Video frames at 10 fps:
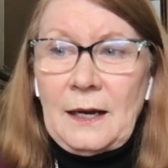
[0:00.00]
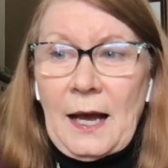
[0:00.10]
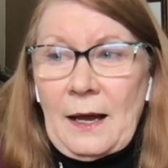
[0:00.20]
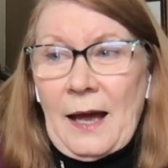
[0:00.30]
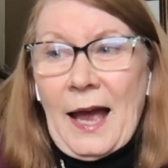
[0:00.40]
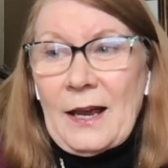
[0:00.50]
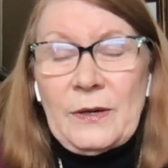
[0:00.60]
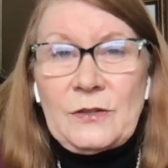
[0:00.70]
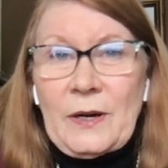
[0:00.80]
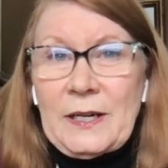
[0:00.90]
I
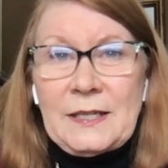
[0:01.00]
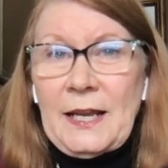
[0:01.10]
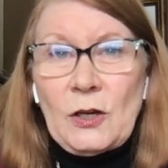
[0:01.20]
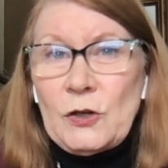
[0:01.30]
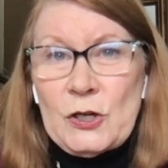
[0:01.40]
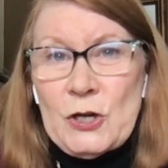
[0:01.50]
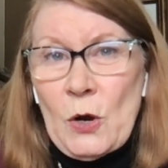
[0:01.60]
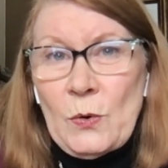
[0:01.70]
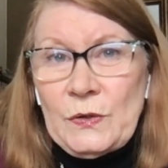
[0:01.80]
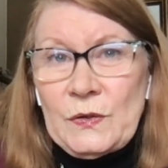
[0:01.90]
always try to take good
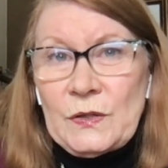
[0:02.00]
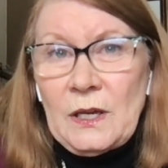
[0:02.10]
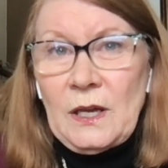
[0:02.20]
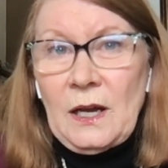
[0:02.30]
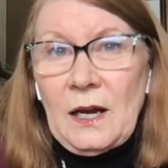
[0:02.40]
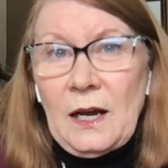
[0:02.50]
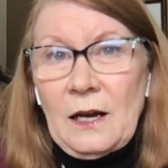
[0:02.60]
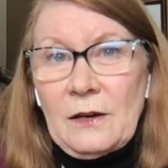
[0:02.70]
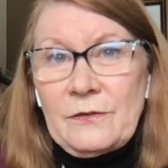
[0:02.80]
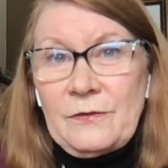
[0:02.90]
notes
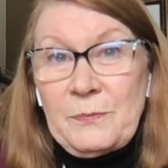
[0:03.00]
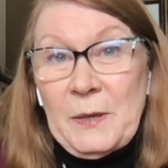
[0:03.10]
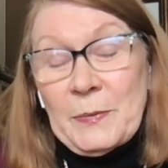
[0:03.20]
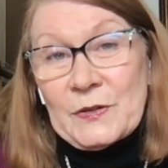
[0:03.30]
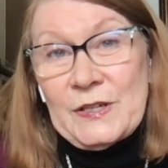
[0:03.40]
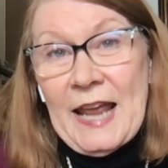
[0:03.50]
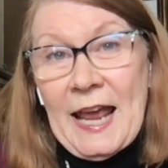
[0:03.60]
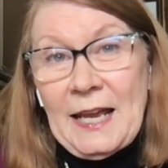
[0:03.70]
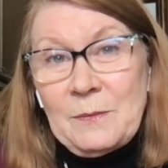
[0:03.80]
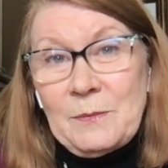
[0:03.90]
of people's
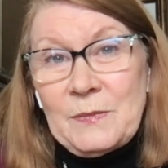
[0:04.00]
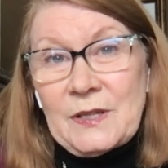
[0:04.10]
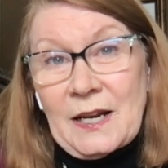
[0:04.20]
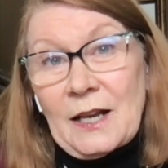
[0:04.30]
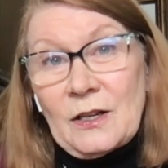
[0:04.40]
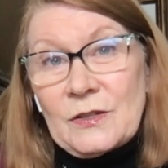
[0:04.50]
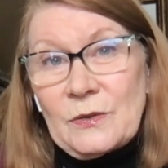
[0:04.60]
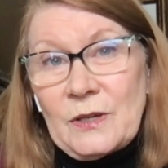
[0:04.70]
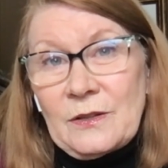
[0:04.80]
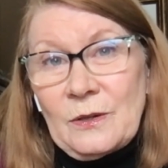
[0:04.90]
names. And I
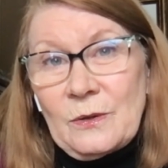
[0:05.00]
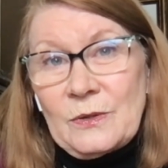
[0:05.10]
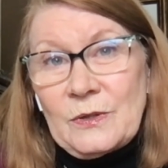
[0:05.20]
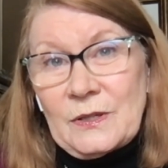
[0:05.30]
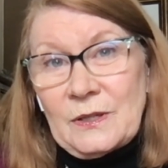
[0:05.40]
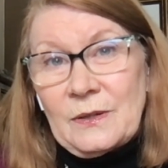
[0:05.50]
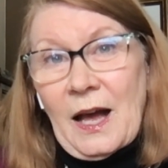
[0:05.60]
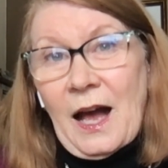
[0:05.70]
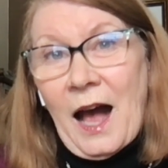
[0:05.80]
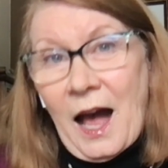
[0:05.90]
also get those
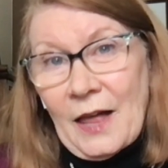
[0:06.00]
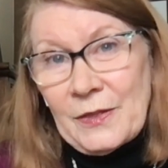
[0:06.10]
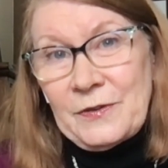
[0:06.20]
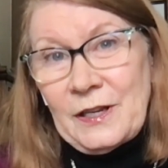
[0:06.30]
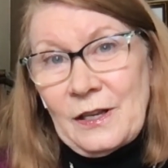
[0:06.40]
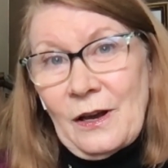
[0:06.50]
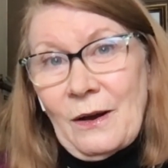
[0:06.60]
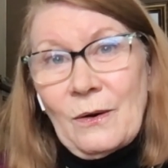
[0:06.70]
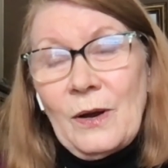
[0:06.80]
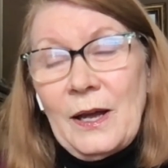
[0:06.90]
on the
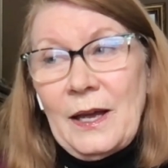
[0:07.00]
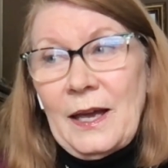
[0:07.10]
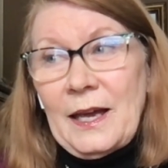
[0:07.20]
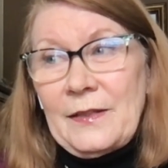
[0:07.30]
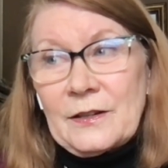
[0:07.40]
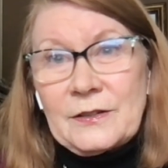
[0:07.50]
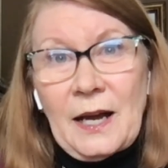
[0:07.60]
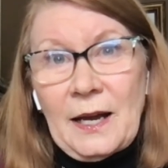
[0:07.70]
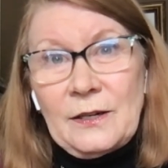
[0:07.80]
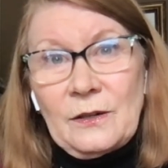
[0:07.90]
video, their
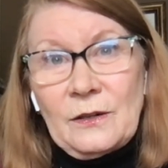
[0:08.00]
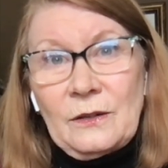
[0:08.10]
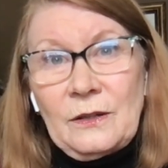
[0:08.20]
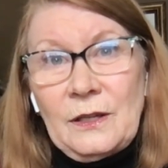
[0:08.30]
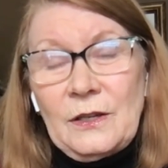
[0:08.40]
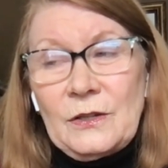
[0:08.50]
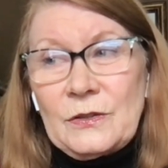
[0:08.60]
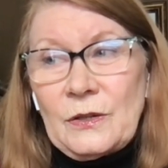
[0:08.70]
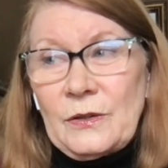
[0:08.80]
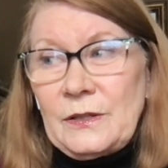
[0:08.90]
title,
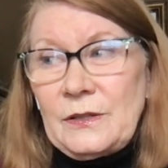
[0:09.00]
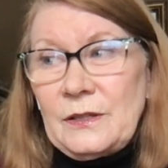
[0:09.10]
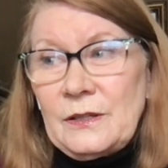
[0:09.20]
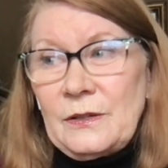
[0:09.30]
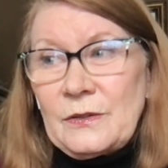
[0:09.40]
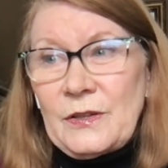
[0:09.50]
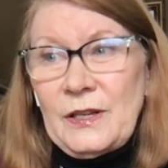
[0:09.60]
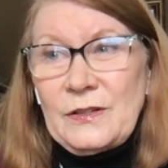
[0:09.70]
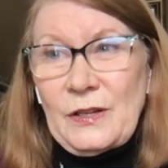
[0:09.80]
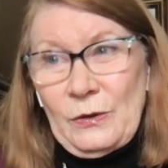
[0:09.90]
so that those
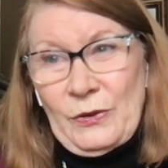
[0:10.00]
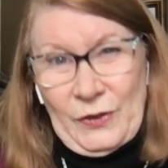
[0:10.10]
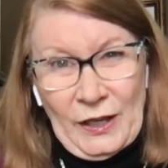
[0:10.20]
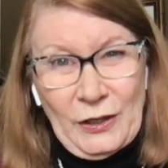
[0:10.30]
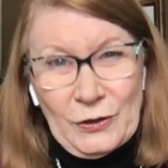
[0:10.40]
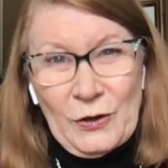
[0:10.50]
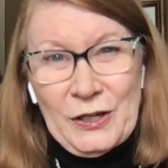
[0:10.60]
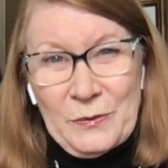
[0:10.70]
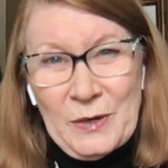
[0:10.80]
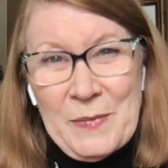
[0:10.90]
are things that you think you're
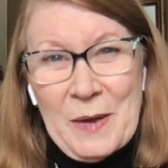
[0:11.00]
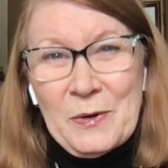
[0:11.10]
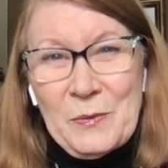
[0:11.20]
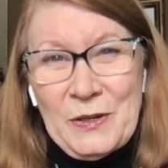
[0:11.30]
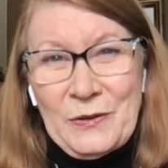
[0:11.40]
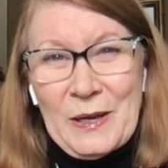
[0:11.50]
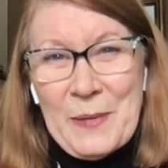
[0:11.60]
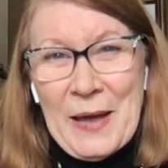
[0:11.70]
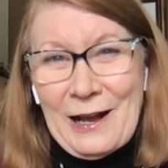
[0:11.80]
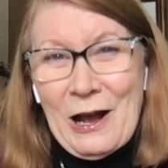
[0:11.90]
going to remember when you
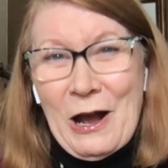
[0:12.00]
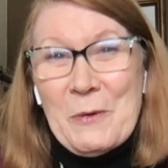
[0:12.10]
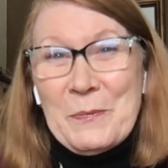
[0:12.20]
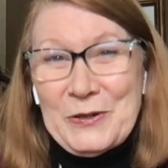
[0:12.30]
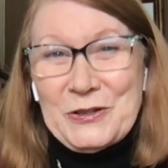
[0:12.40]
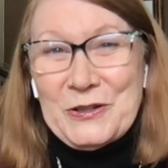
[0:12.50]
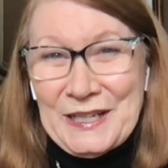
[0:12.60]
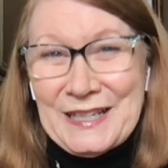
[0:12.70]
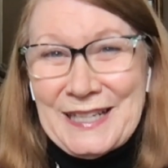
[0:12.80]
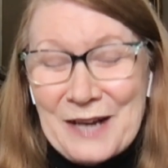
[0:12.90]
get back home, but you
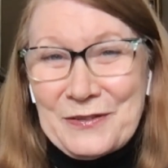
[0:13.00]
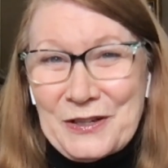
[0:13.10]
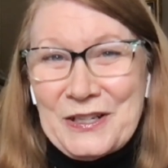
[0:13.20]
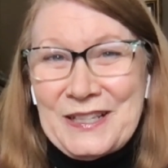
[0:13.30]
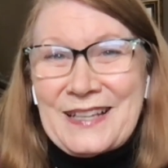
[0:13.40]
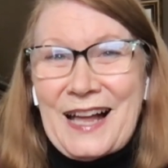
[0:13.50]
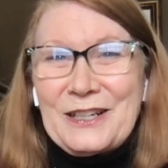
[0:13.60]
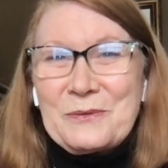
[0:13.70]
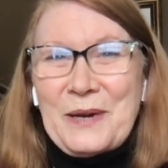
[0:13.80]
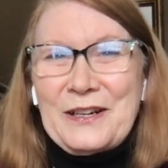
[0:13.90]
need to have a good
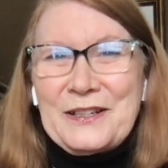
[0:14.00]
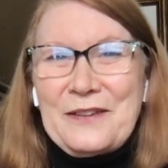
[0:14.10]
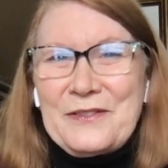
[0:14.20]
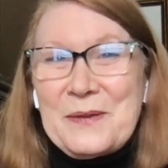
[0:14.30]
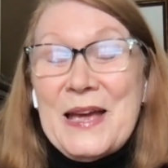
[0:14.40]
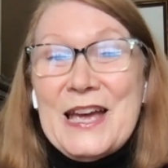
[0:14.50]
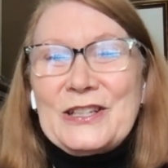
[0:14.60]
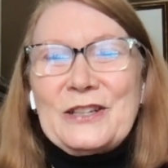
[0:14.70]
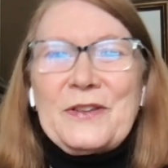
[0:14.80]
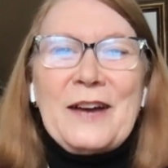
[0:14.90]
solid record of them.
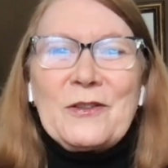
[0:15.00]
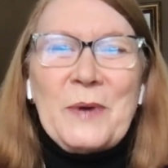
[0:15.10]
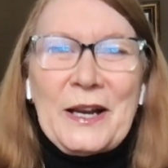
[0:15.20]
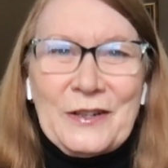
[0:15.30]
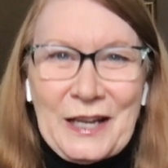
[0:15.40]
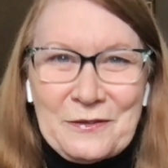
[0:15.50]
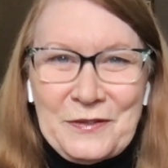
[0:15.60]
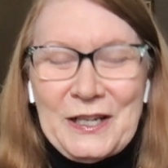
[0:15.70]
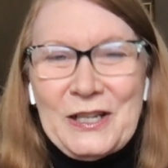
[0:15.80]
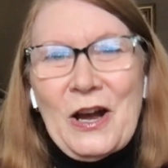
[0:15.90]
So if you have a record
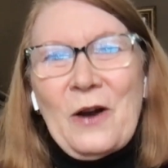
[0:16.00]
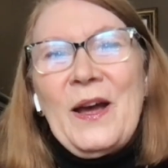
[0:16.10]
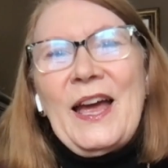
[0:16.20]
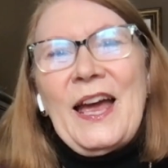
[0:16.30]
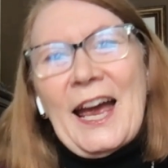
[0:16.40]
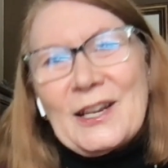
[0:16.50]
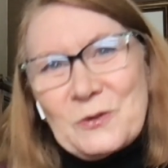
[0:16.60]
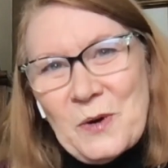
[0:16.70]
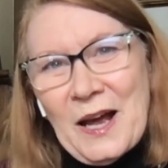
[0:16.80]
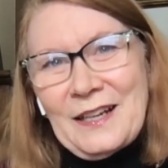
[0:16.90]
on video
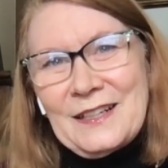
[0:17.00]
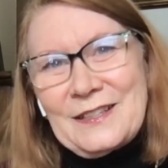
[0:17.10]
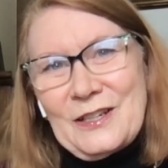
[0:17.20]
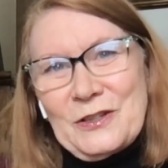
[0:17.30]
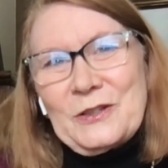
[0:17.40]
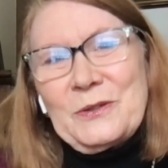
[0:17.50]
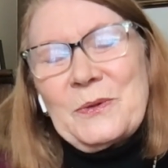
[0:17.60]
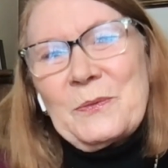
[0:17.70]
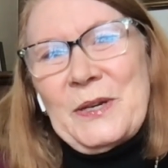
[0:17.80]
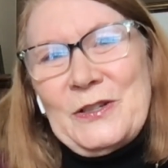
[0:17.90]
as well as in
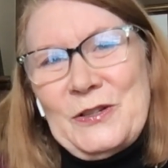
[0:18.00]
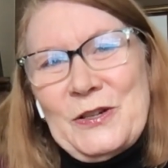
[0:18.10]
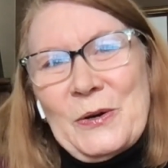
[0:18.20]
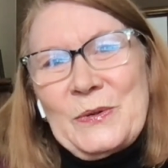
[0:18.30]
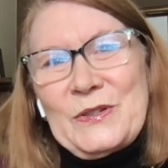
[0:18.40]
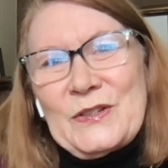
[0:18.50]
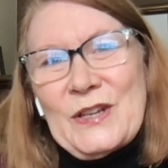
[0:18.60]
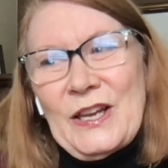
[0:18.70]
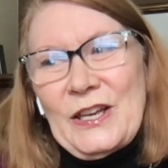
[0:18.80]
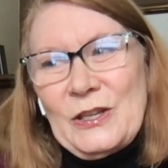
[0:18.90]
your written
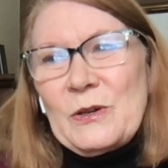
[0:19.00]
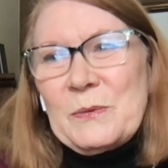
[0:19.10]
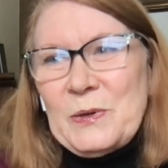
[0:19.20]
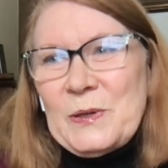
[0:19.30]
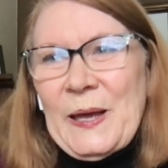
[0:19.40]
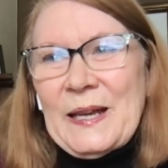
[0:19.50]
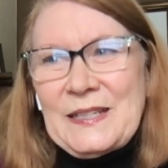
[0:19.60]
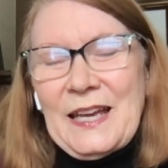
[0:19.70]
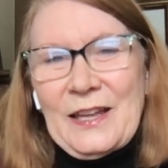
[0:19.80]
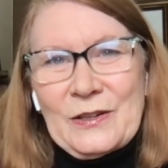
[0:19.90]
notes, you can put
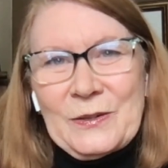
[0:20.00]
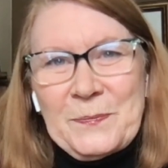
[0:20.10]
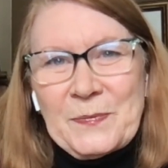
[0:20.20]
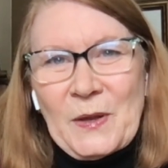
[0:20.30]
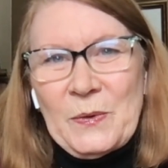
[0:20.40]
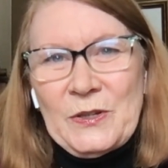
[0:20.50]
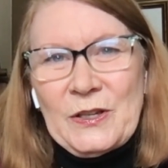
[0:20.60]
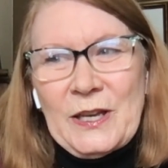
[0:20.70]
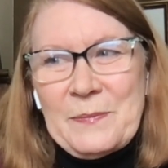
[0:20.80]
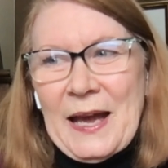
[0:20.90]
that together
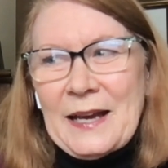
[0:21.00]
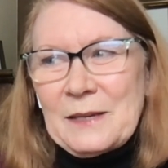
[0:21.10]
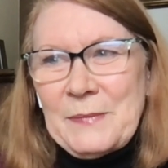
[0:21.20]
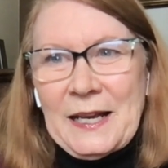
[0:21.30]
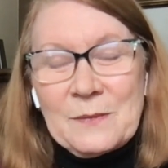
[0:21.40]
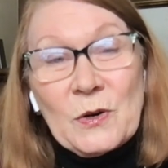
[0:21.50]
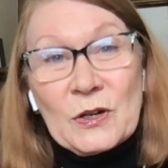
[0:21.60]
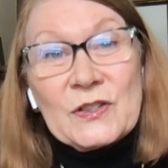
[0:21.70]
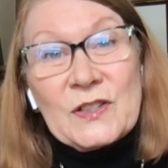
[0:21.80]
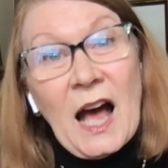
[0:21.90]
when you get back and make a
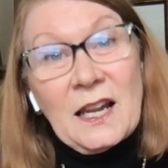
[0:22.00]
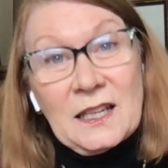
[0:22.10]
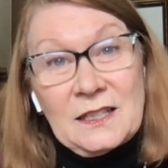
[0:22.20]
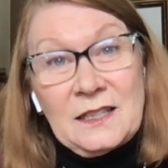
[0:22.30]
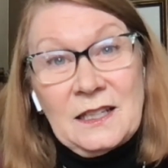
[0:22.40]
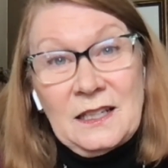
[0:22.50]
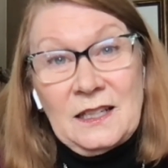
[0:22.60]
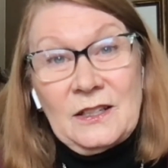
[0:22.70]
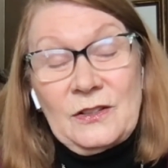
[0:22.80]
more solid